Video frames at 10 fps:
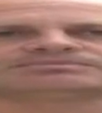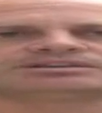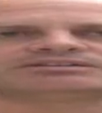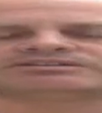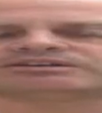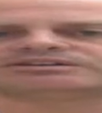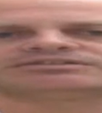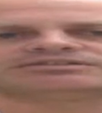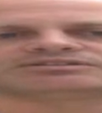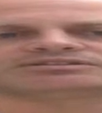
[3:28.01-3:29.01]
It's very
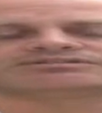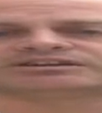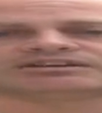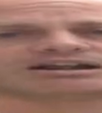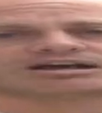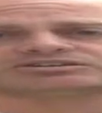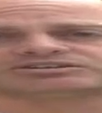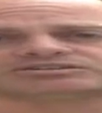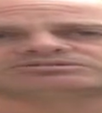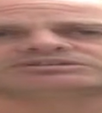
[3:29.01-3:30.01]
difficult to figure out how to
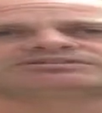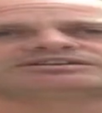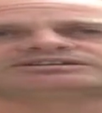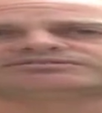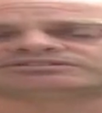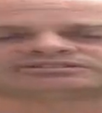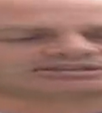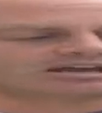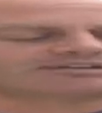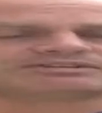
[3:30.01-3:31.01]
do. It's very difficult to
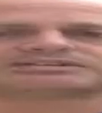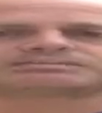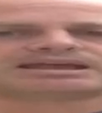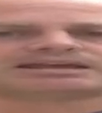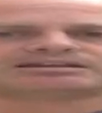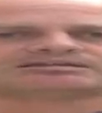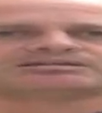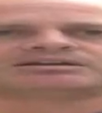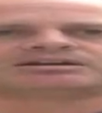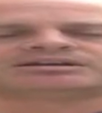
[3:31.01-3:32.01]
kind of expand
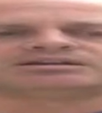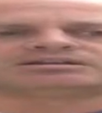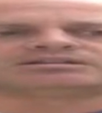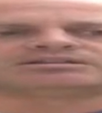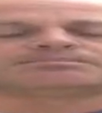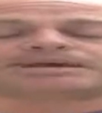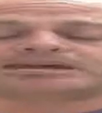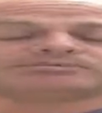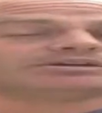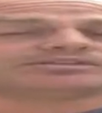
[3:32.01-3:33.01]
the
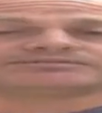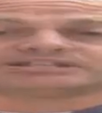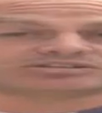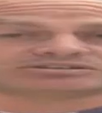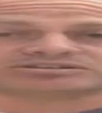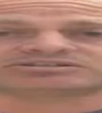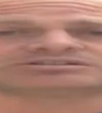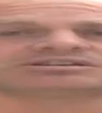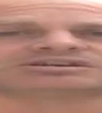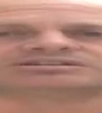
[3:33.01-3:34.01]
bandwidth of
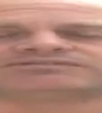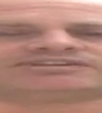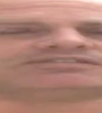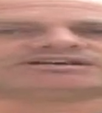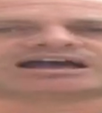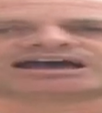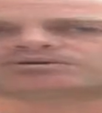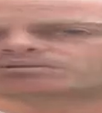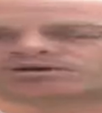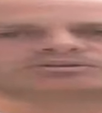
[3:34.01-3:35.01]
teachers to figure out how
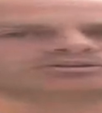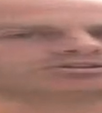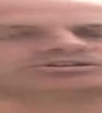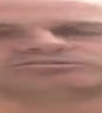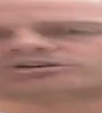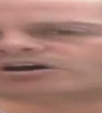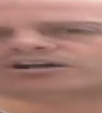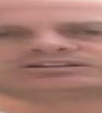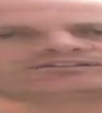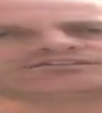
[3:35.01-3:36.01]
to work with children with
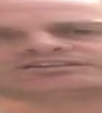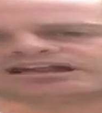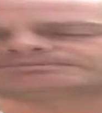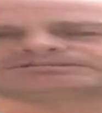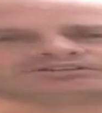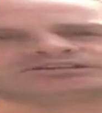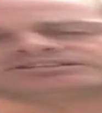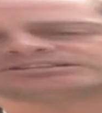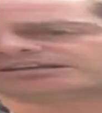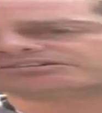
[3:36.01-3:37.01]
all different types of learning
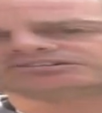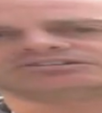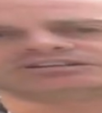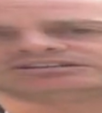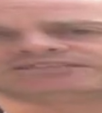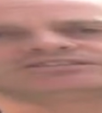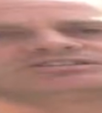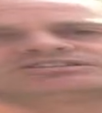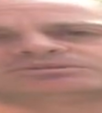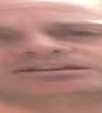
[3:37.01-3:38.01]
styles and learning
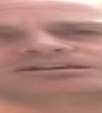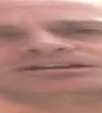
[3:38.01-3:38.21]
differences within our